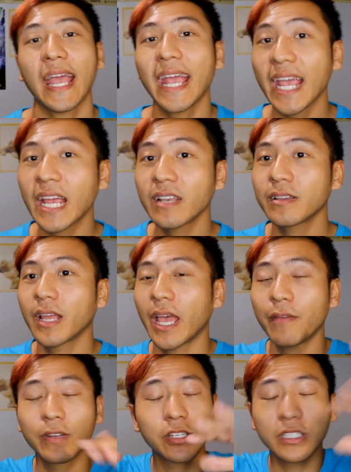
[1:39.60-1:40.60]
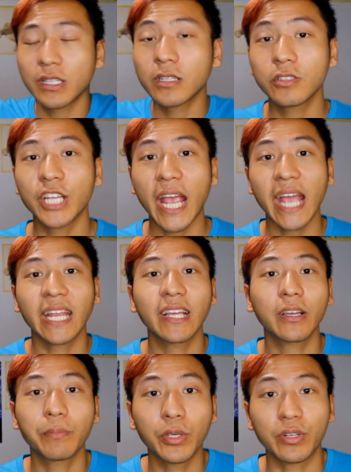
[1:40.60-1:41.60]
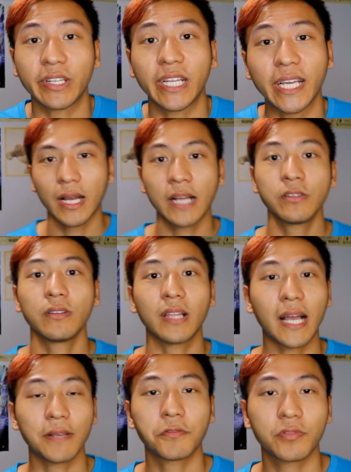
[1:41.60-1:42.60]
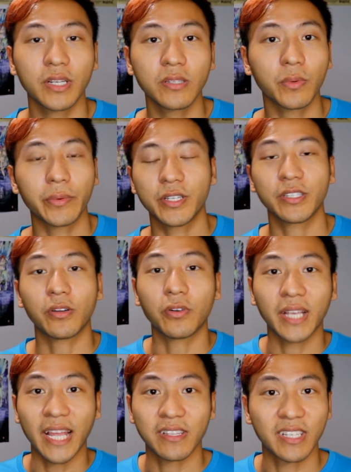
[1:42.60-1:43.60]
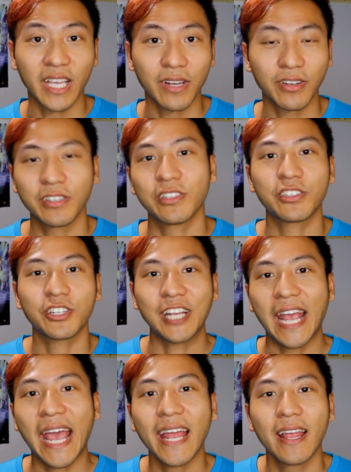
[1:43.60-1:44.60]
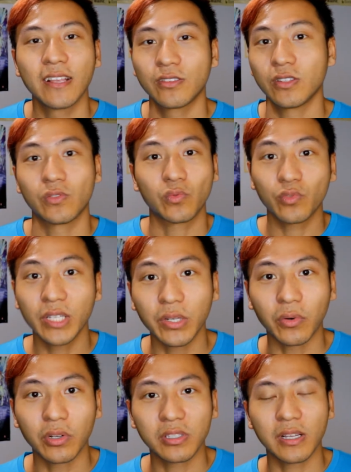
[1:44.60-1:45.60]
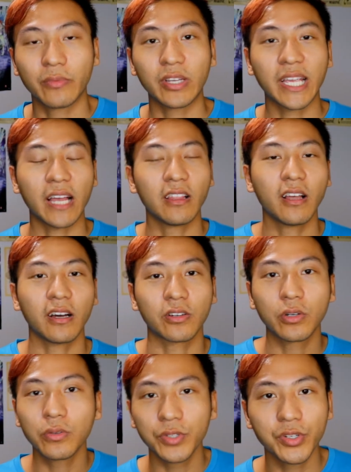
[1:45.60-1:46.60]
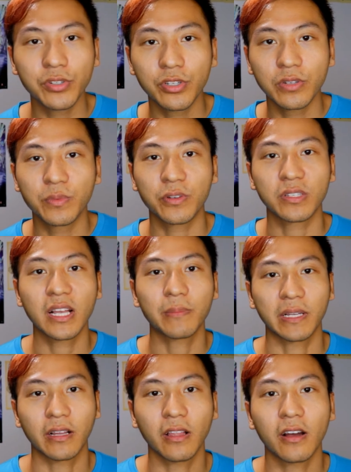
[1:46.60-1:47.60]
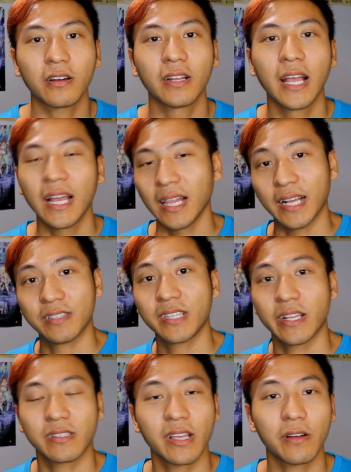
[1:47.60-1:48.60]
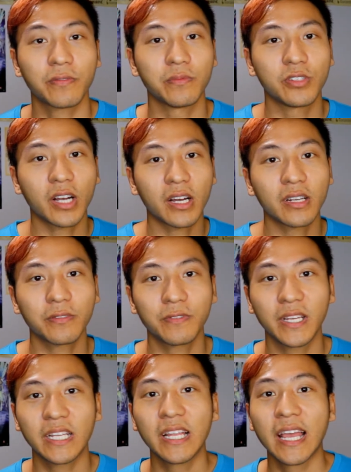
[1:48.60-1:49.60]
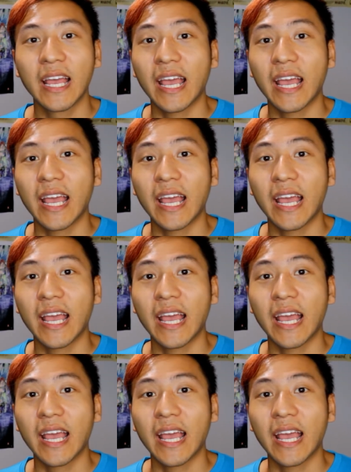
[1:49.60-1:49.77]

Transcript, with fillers: and have just a chatting community. I do live streams where we just all get together and just chat. So it's really awesome. We get a lot of cool YouTubers coming along, like Setsail from Jonathan